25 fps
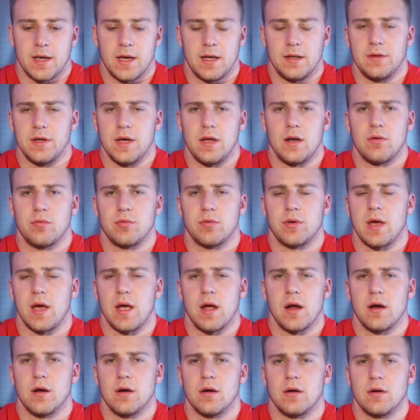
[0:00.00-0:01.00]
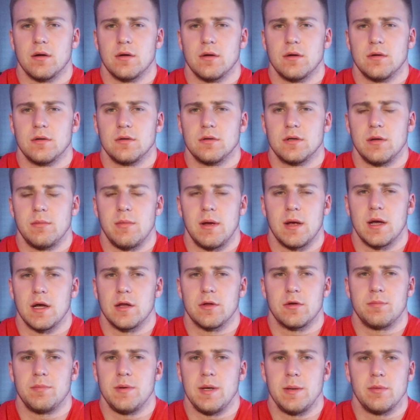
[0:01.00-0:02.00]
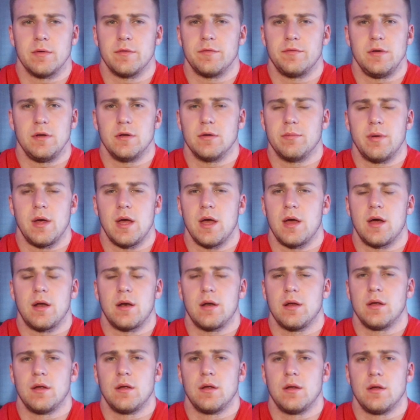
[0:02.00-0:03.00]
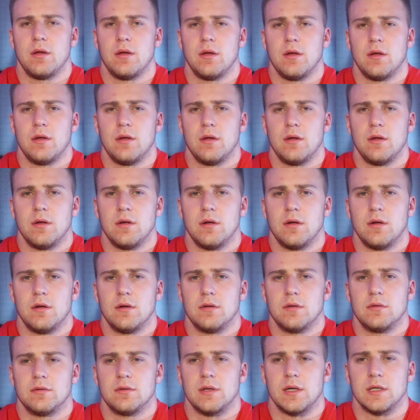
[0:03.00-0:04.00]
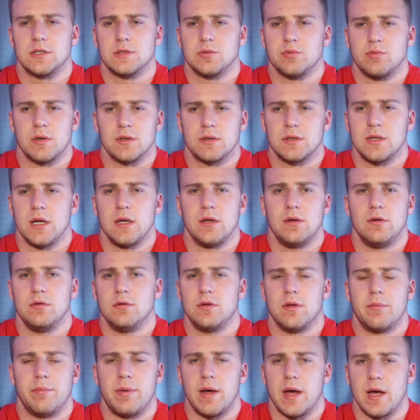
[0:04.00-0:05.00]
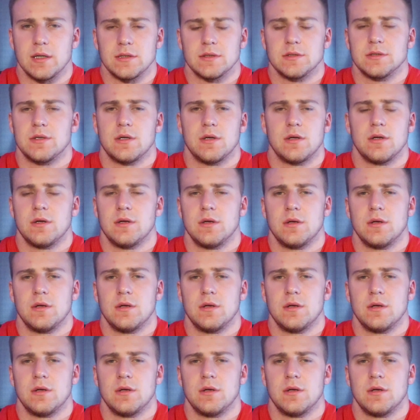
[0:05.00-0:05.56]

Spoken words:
And they don't care to make other people feel bad. That's what they do the best.